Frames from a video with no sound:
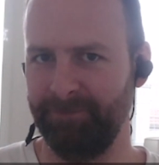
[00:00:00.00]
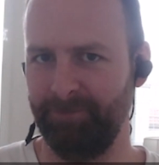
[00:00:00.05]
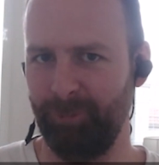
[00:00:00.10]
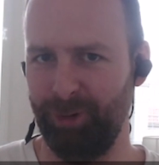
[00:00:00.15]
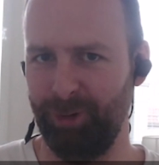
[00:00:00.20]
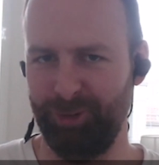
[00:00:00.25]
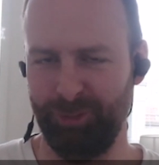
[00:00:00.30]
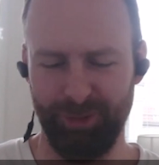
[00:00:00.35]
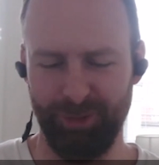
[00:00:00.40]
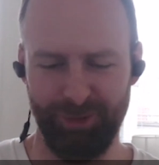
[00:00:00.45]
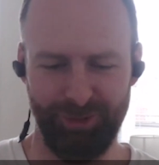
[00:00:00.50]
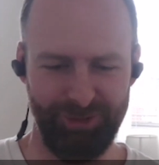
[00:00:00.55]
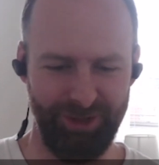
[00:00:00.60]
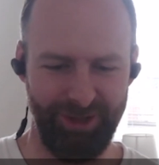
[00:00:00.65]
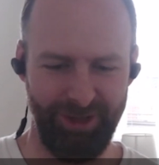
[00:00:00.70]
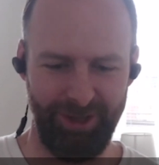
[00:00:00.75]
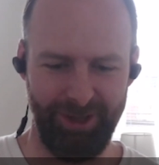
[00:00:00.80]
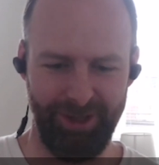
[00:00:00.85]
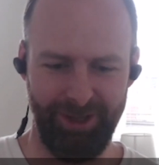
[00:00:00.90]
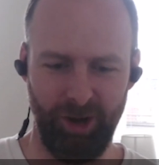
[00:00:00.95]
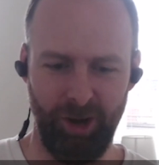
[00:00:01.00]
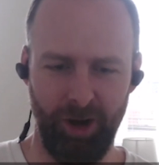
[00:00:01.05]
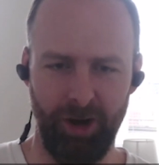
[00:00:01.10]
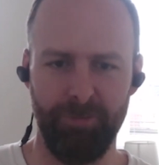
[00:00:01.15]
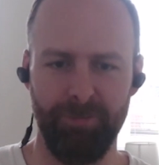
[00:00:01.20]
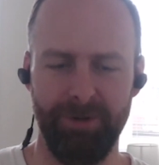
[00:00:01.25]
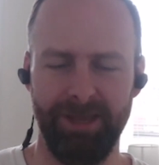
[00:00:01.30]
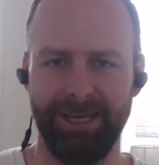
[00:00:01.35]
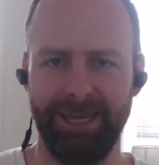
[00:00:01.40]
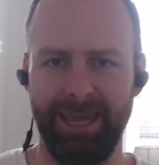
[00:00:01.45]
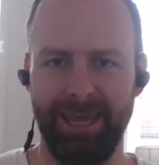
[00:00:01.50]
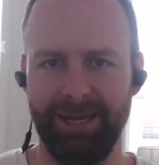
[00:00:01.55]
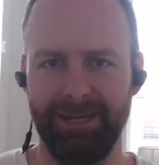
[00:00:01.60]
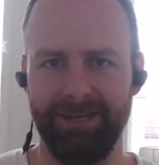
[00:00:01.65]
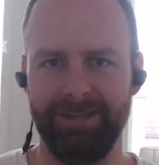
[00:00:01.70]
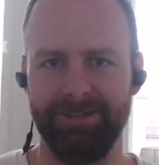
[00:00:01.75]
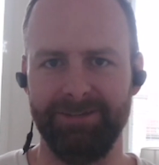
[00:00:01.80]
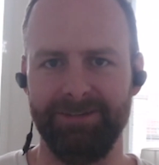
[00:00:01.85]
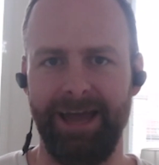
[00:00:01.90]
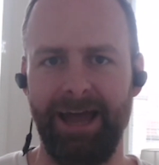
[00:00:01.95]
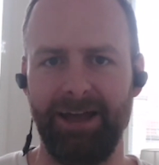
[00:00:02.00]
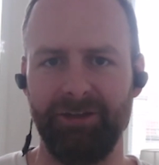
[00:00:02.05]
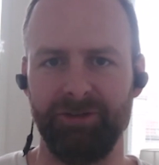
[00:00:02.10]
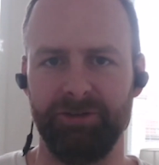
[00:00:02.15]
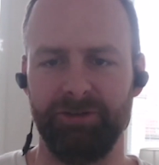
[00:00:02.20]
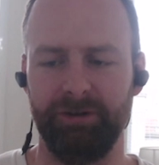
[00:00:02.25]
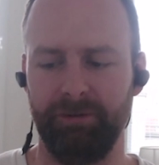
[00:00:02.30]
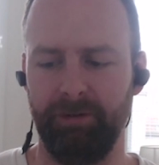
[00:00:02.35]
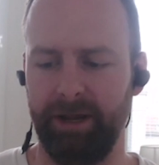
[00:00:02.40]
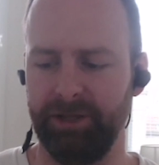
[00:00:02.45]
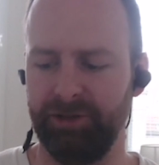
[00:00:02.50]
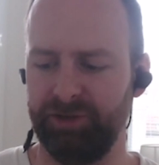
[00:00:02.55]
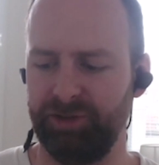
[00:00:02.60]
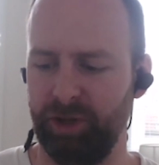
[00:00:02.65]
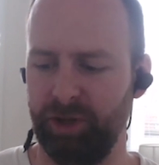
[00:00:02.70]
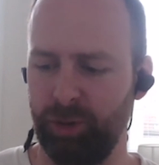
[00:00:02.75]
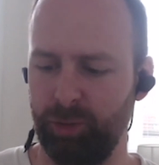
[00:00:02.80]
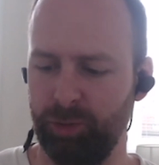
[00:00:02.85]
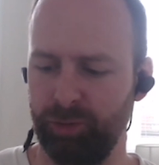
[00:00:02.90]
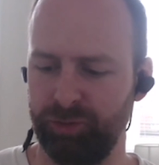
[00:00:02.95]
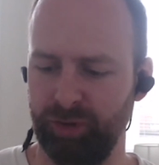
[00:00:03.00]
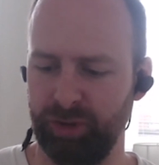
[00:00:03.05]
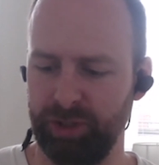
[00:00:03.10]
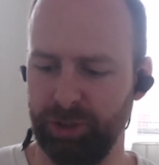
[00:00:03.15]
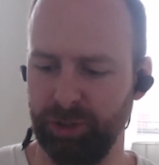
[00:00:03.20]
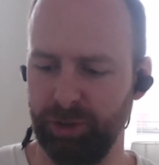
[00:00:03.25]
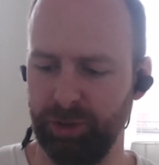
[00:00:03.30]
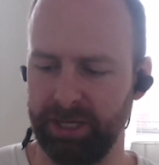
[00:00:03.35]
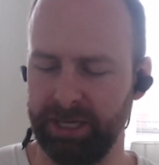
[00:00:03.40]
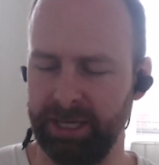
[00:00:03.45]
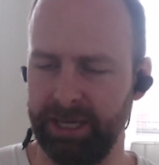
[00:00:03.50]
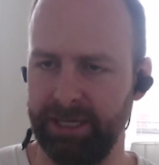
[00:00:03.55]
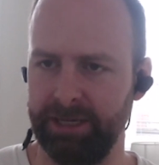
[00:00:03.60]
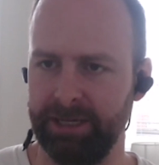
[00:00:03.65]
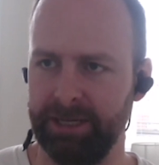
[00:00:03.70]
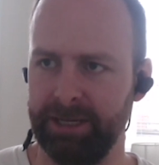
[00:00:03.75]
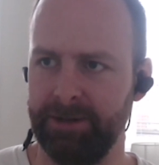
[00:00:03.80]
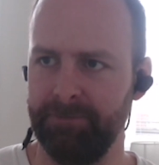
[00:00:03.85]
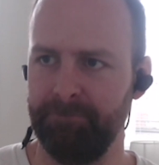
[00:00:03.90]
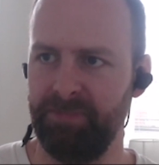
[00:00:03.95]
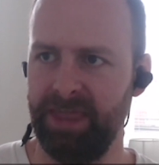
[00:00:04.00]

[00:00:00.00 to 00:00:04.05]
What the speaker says: which was an unmitigated disaster, right? So you look at